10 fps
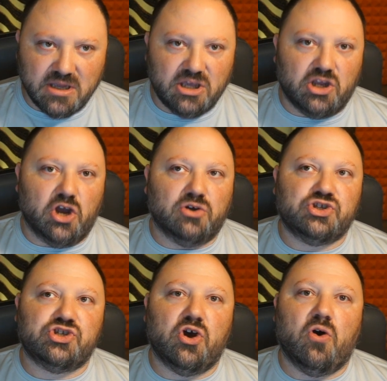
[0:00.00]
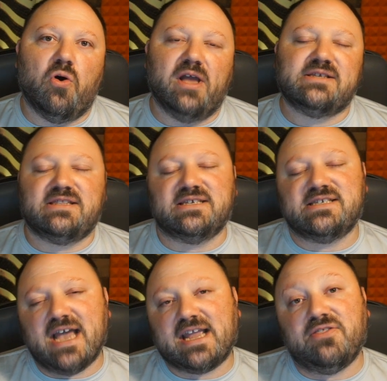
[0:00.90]
You know, so it's the
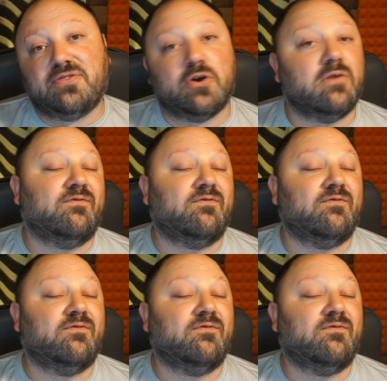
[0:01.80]
second, third,